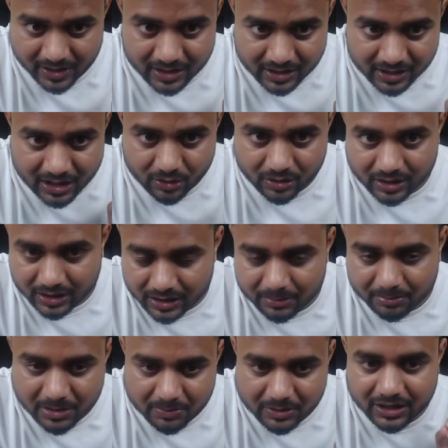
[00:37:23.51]
Now
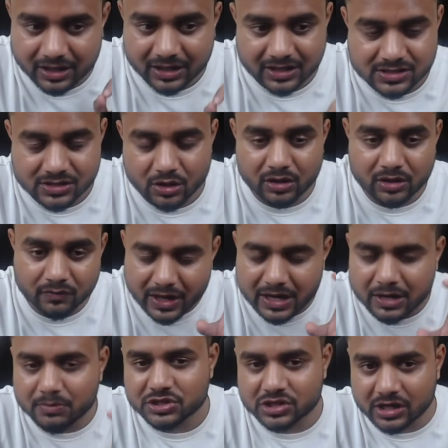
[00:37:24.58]
maybe it is not very
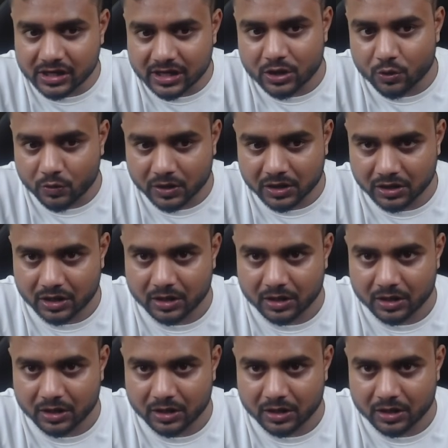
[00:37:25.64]
much clear over here,